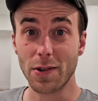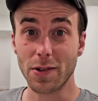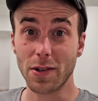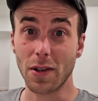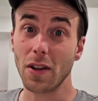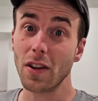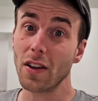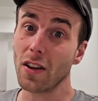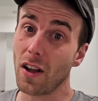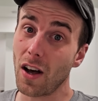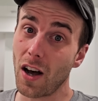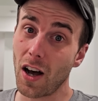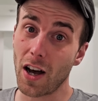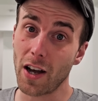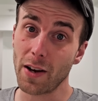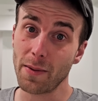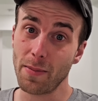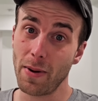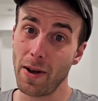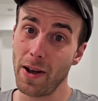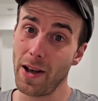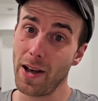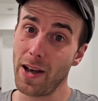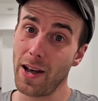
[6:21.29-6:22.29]
There's a
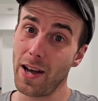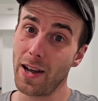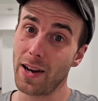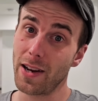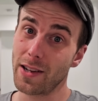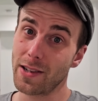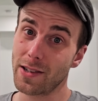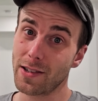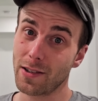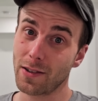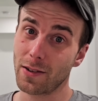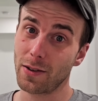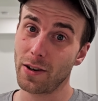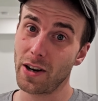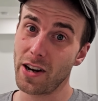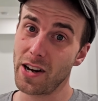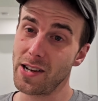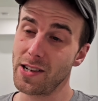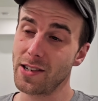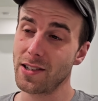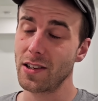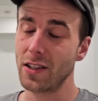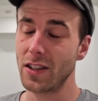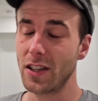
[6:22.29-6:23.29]
lot, man. It's
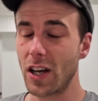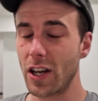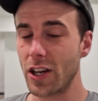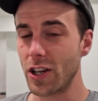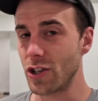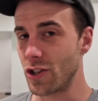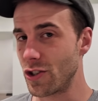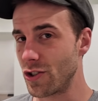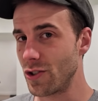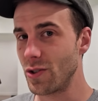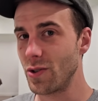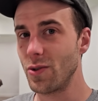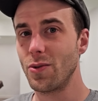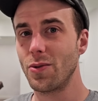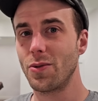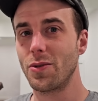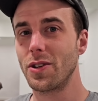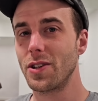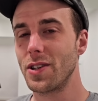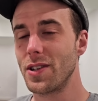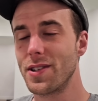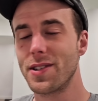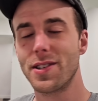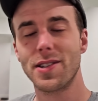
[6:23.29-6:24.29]
crazy. A lot of June
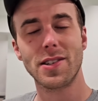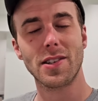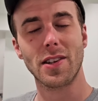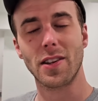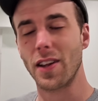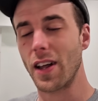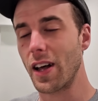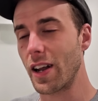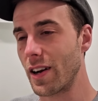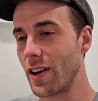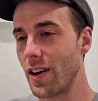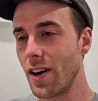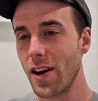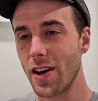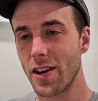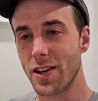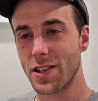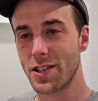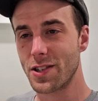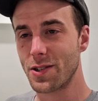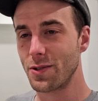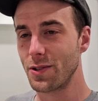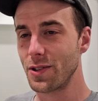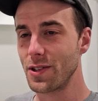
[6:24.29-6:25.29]
releases, a lot of
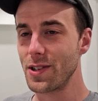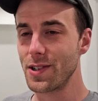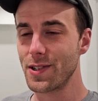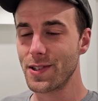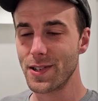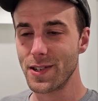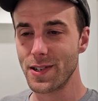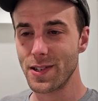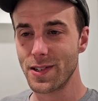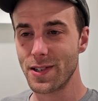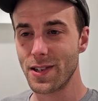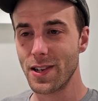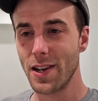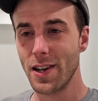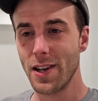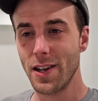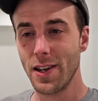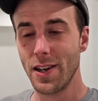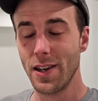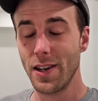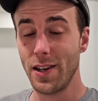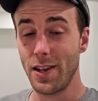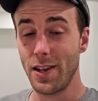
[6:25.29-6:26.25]
August releases.